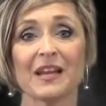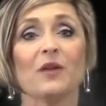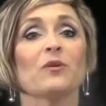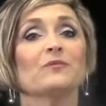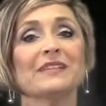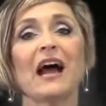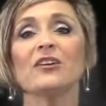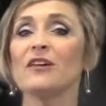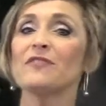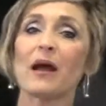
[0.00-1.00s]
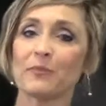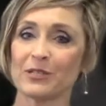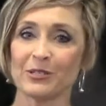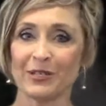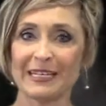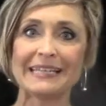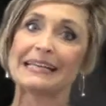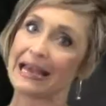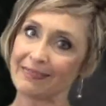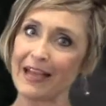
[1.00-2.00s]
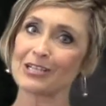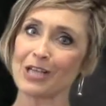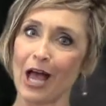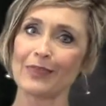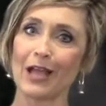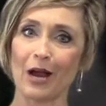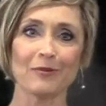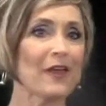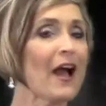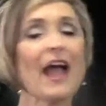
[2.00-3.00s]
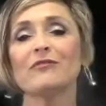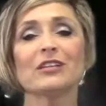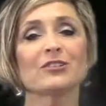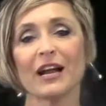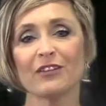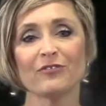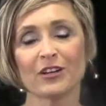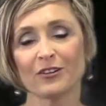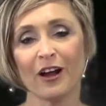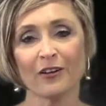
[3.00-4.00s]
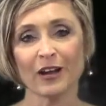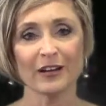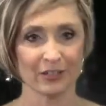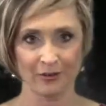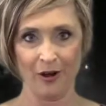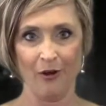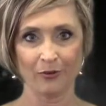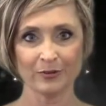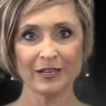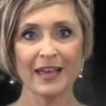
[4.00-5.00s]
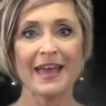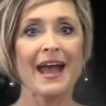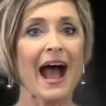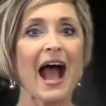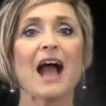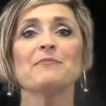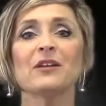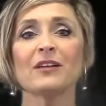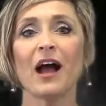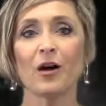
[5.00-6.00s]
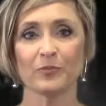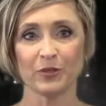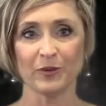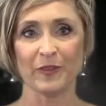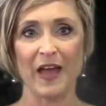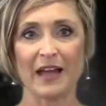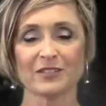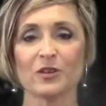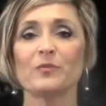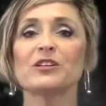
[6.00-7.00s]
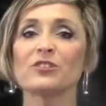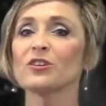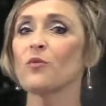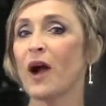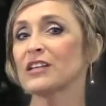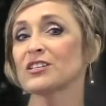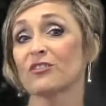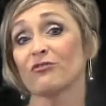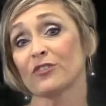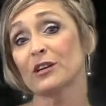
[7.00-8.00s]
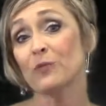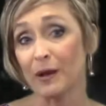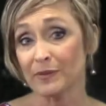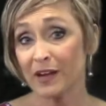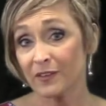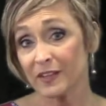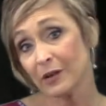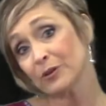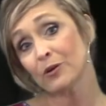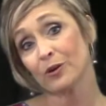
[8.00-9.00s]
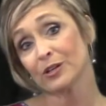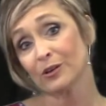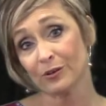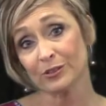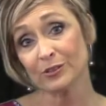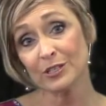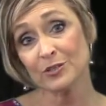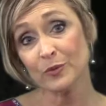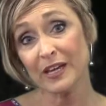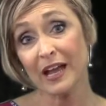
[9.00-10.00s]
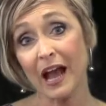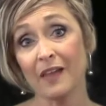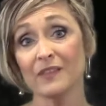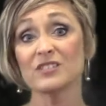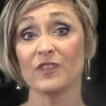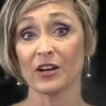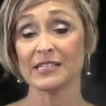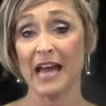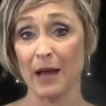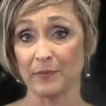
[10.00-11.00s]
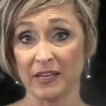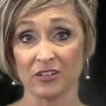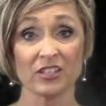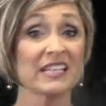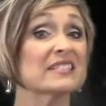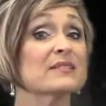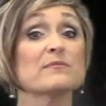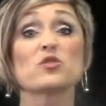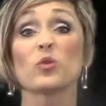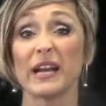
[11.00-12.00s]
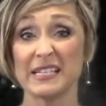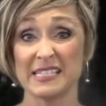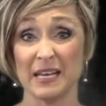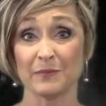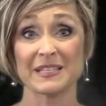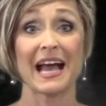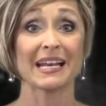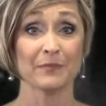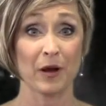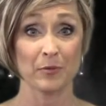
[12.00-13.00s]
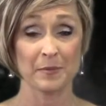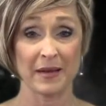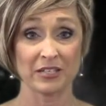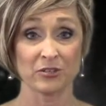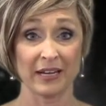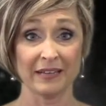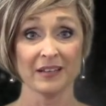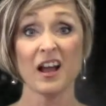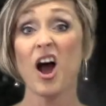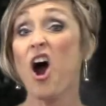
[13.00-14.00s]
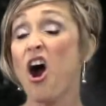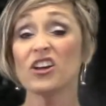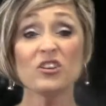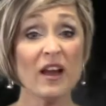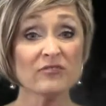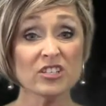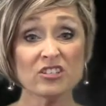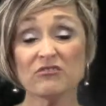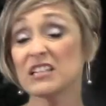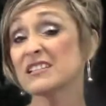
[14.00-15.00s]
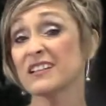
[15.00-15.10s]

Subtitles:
Well, now you have the opportunity to get that shot in the arm without having to try to figure it out on your own. I'm here to help you with that. So be sure to watch the free webinar that I recorded earlier this week on this very topic. You're going to get some great tips on empowerment mentoring. All you have to do is